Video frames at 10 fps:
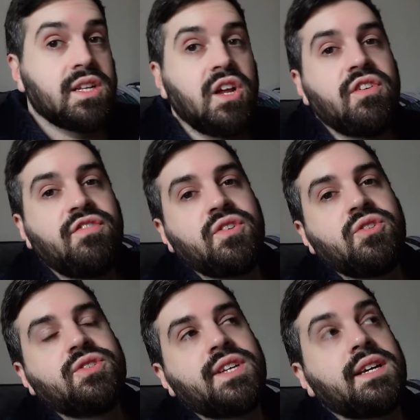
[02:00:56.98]
love of
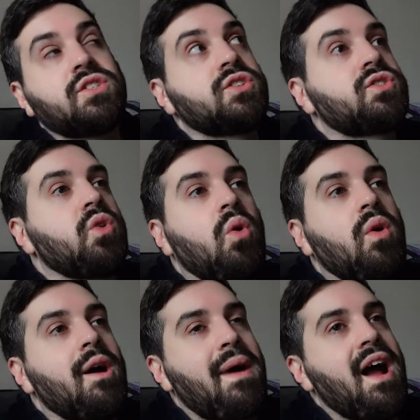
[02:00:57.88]
food is just so
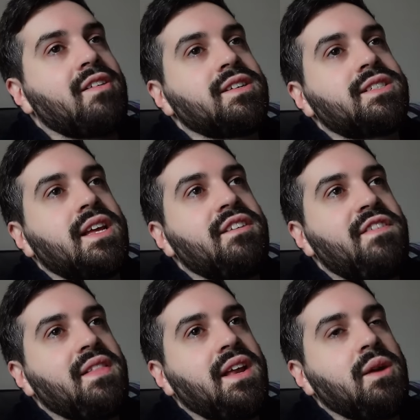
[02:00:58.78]
apparent. And the
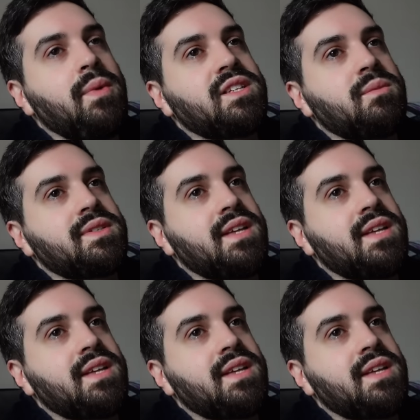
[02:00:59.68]
fact that he wakes up and is